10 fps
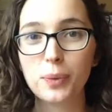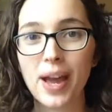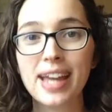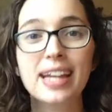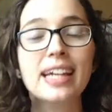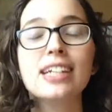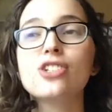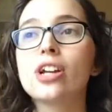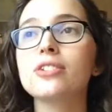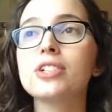way.
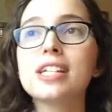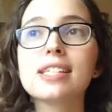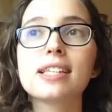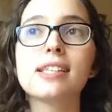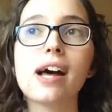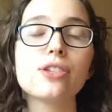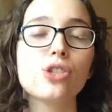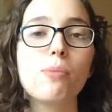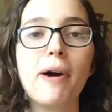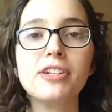Gentleness is not
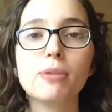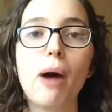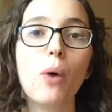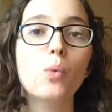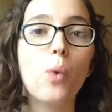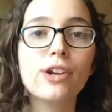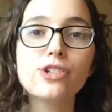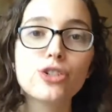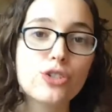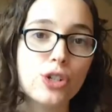so much about
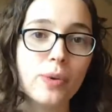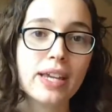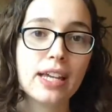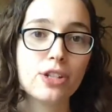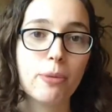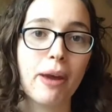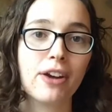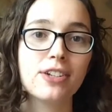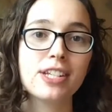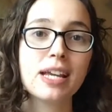what you're doing in your
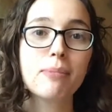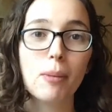parenting,